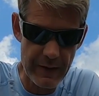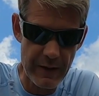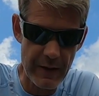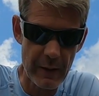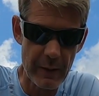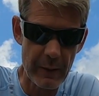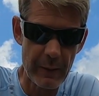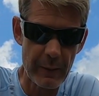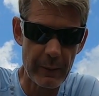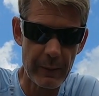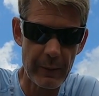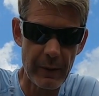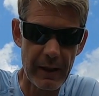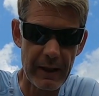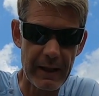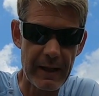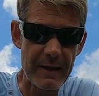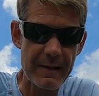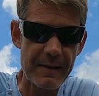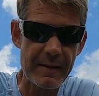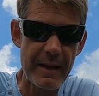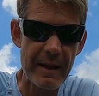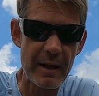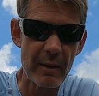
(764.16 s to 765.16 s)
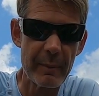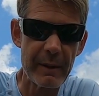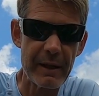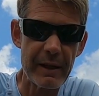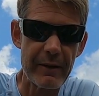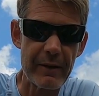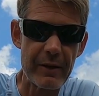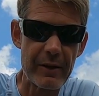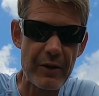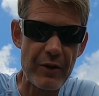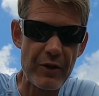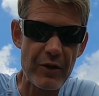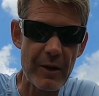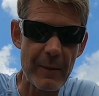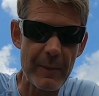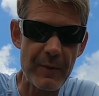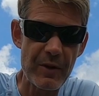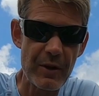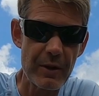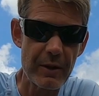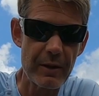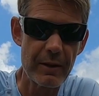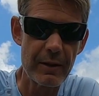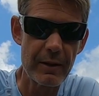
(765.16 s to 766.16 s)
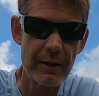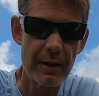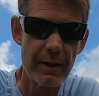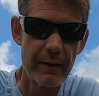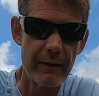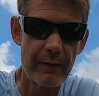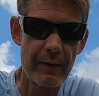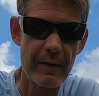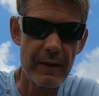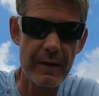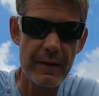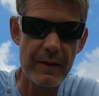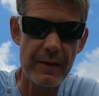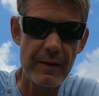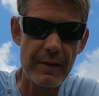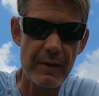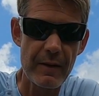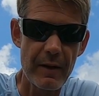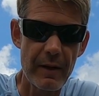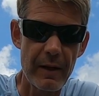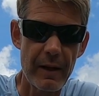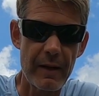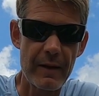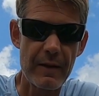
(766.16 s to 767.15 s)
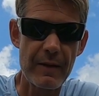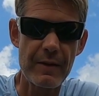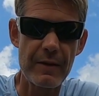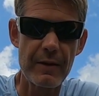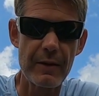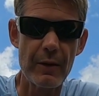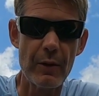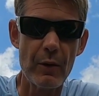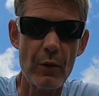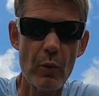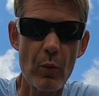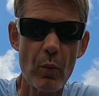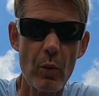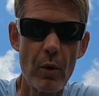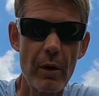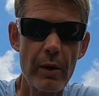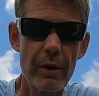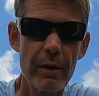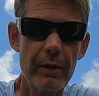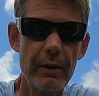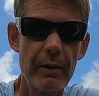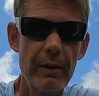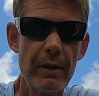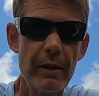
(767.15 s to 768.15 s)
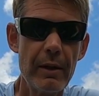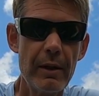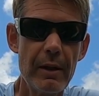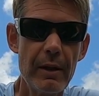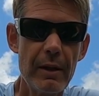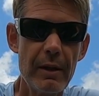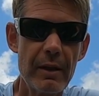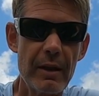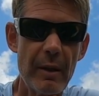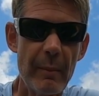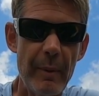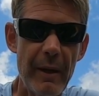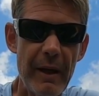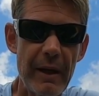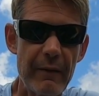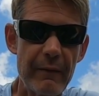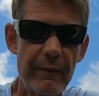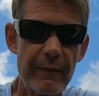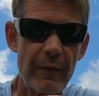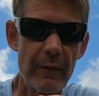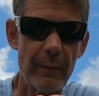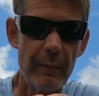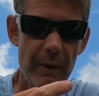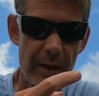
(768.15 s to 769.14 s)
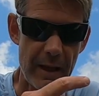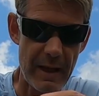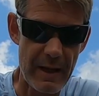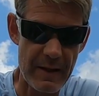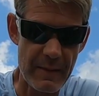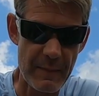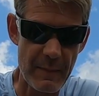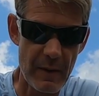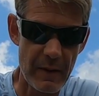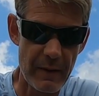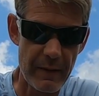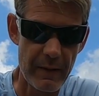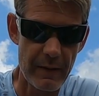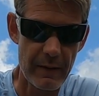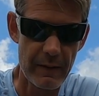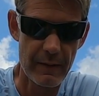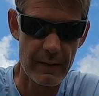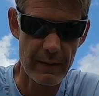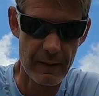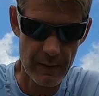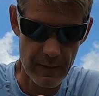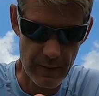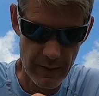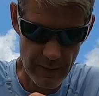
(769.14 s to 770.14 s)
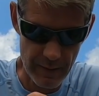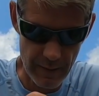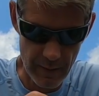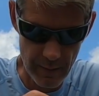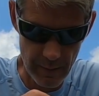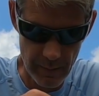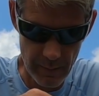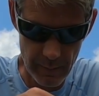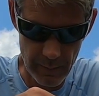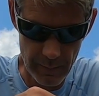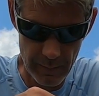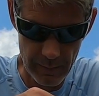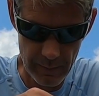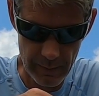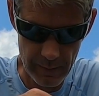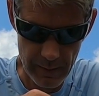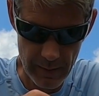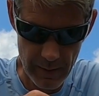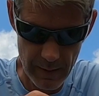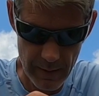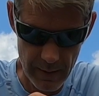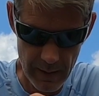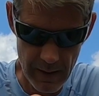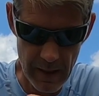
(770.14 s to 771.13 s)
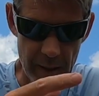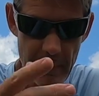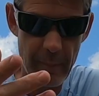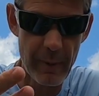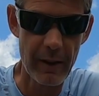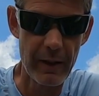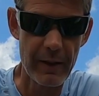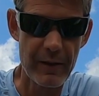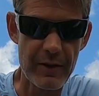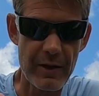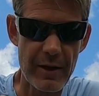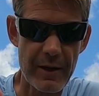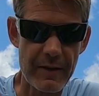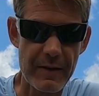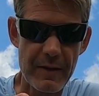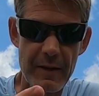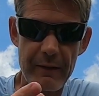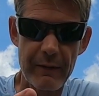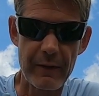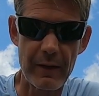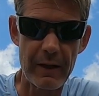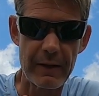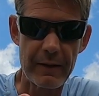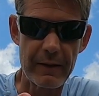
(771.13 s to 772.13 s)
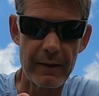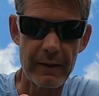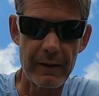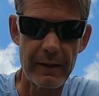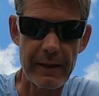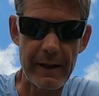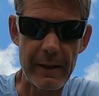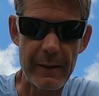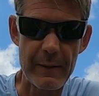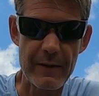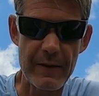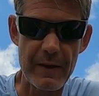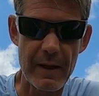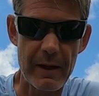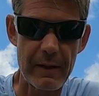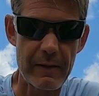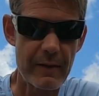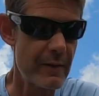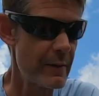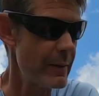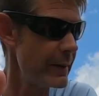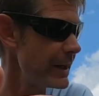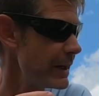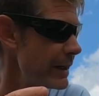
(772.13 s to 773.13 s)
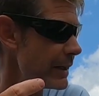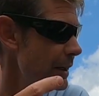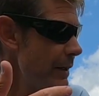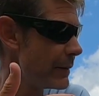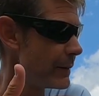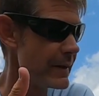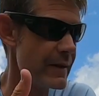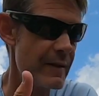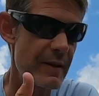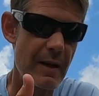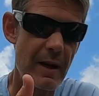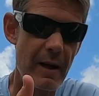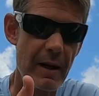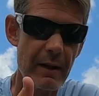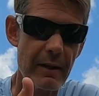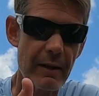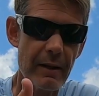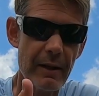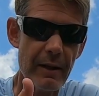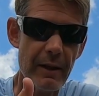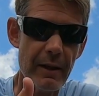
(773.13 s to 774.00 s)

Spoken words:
So I guess that'll be in the description of this as to who won the bait from last month. So I apologize that I forgot to announce that. So I need to go inside,